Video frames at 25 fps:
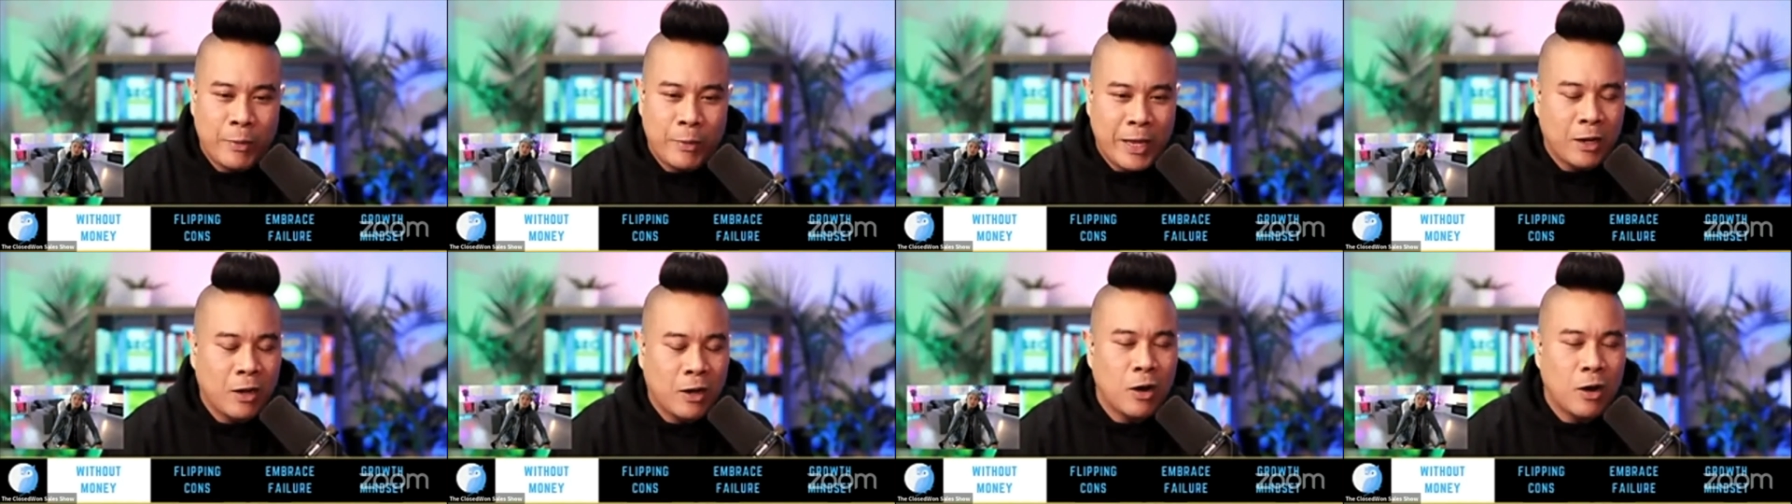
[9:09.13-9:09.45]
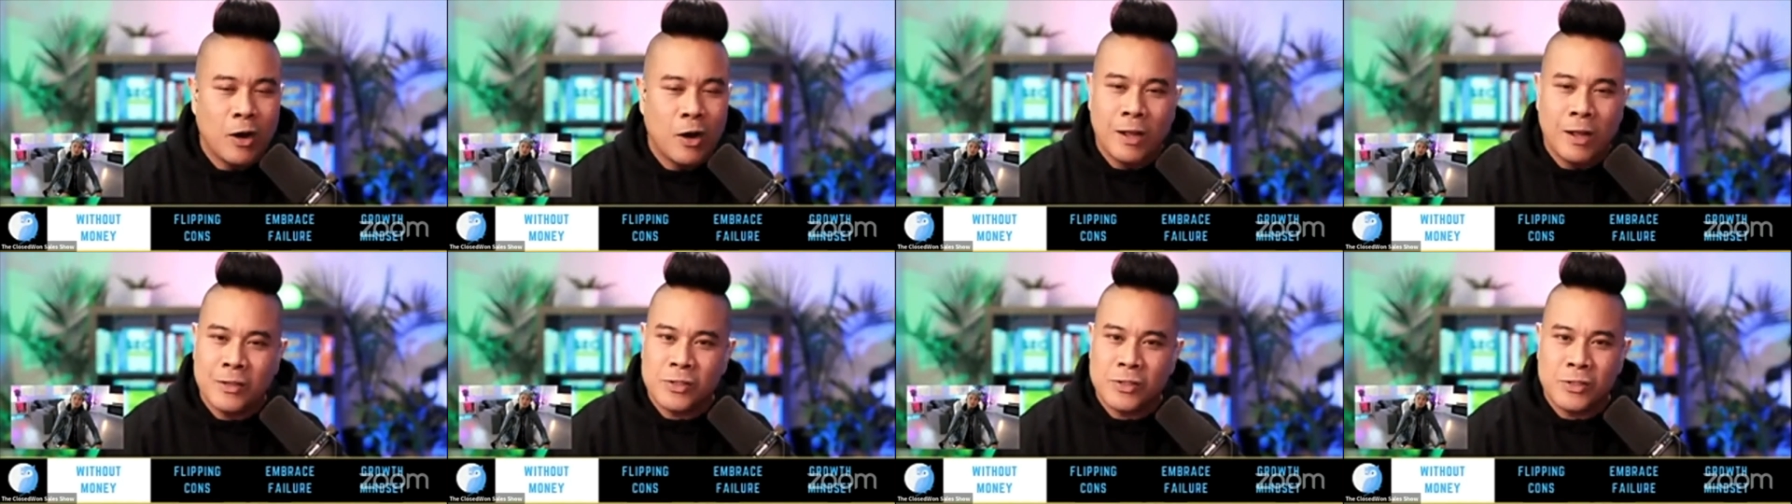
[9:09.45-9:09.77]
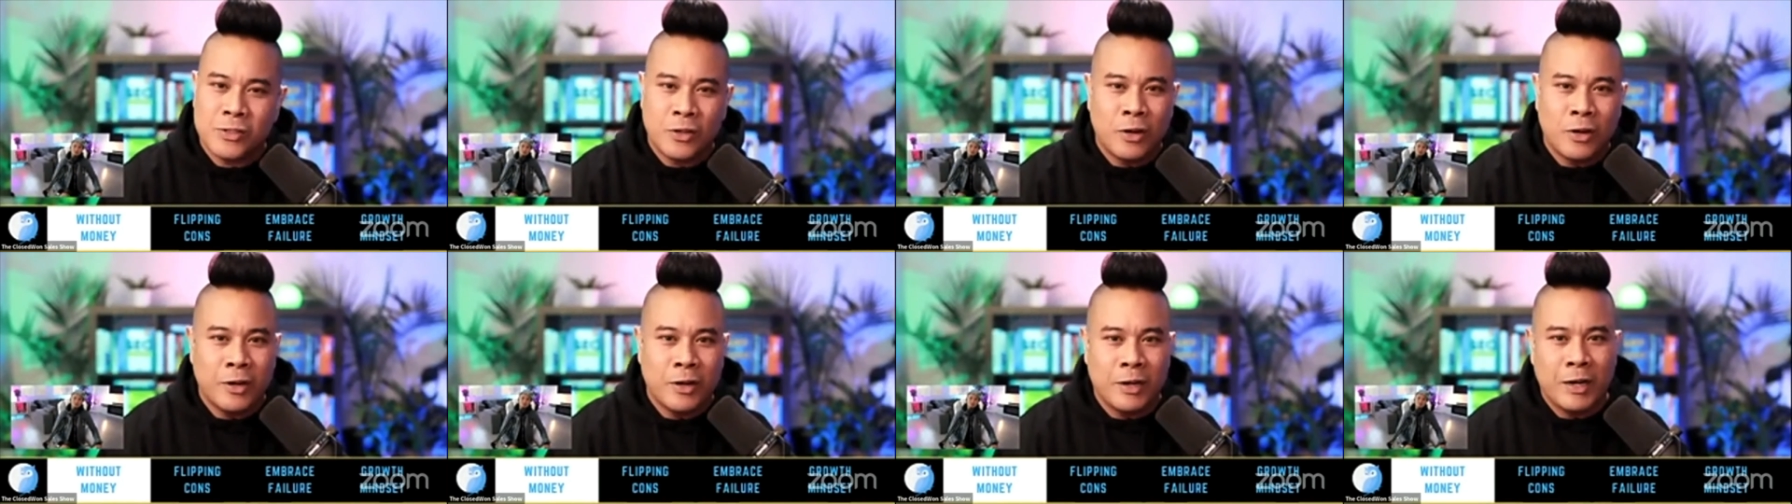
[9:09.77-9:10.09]
We had a
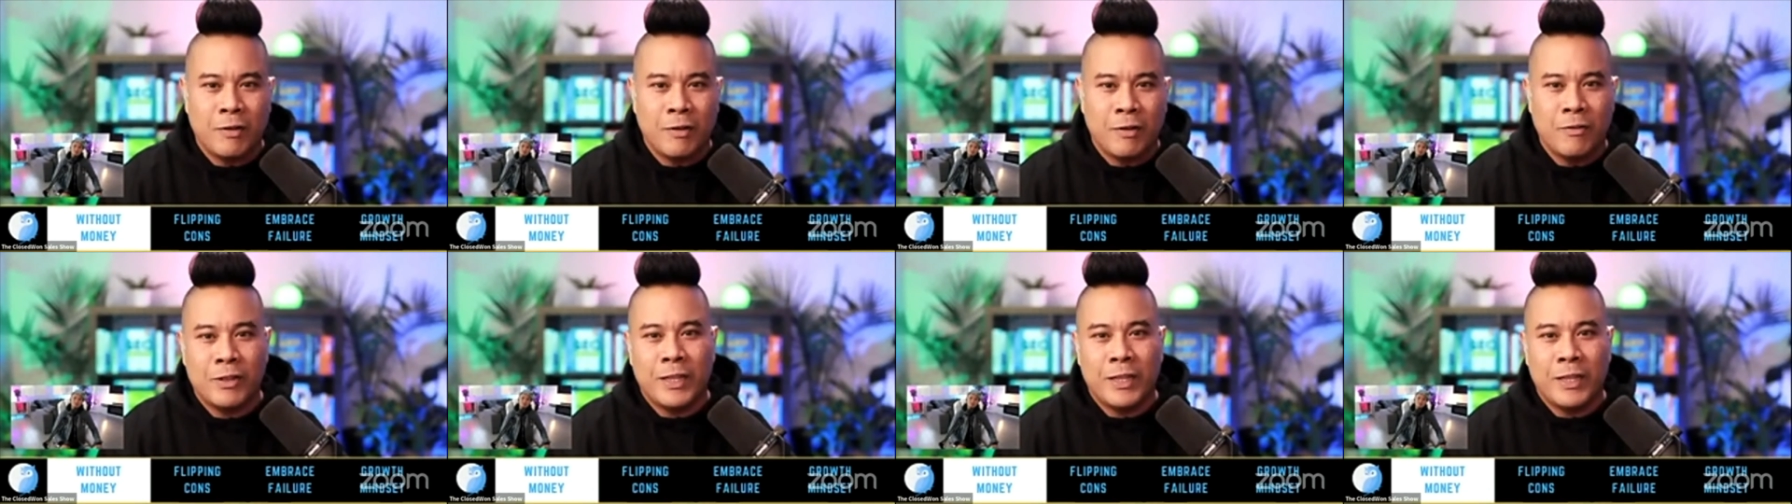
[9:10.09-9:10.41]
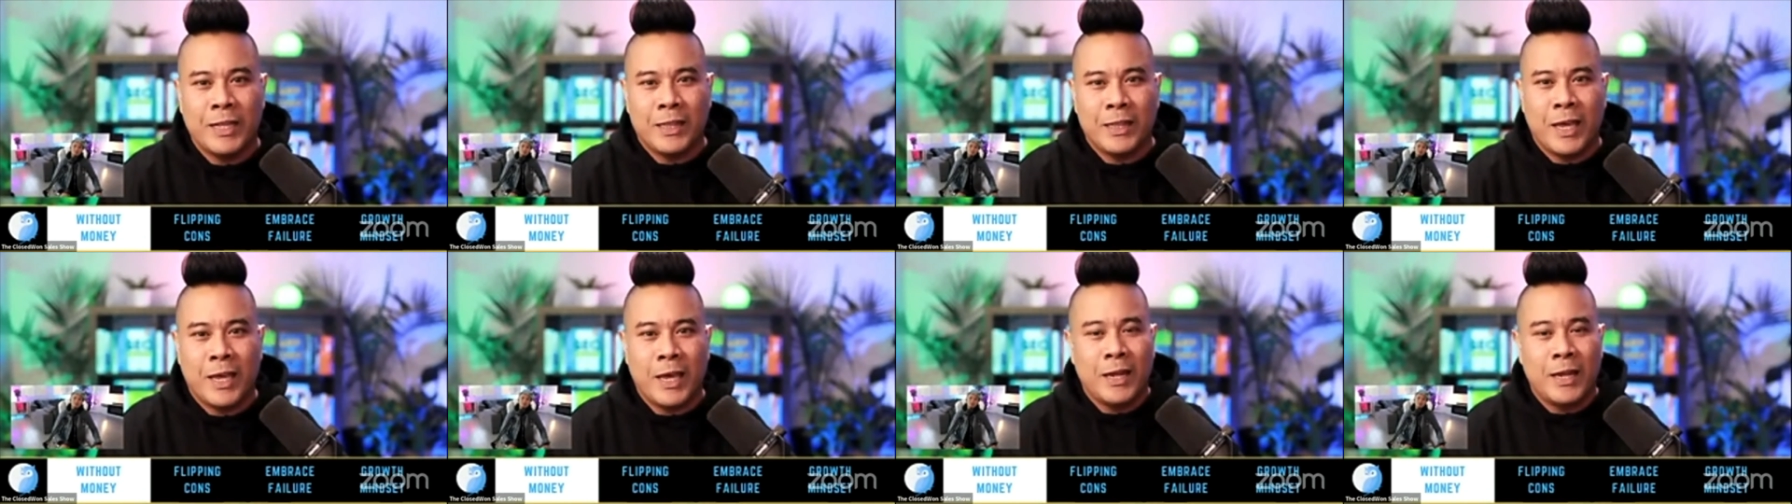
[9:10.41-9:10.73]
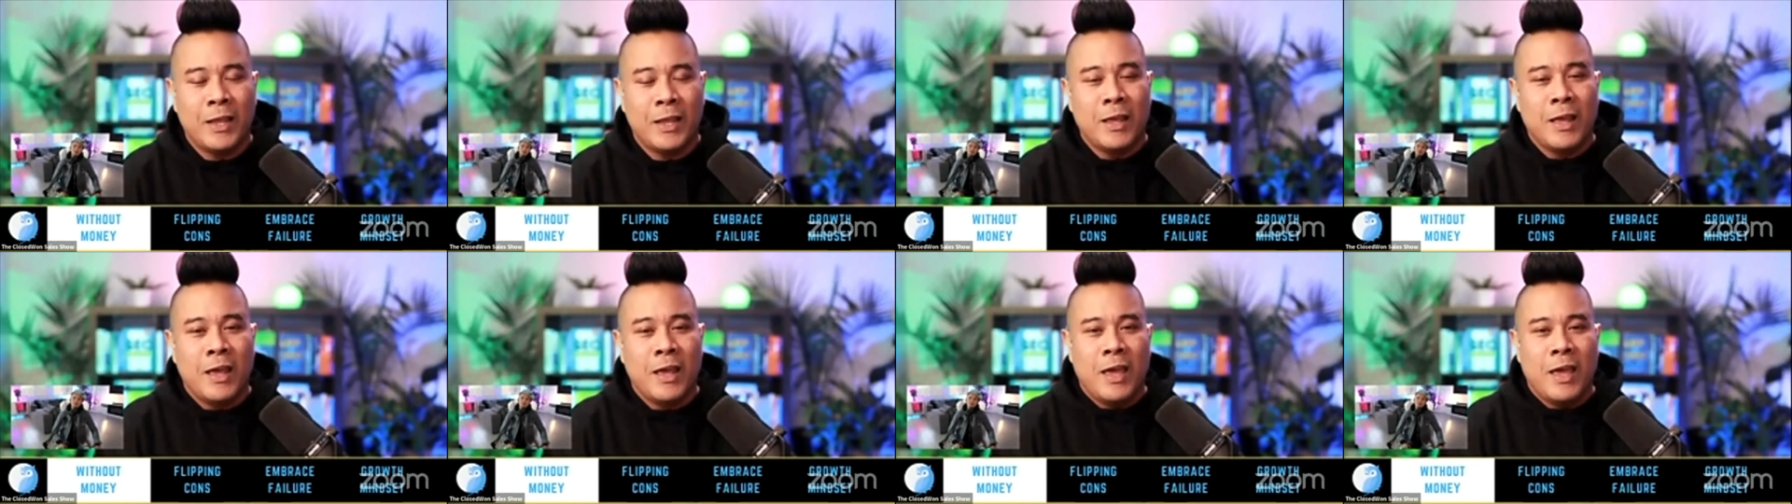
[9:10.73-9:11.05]
concert and everything like that.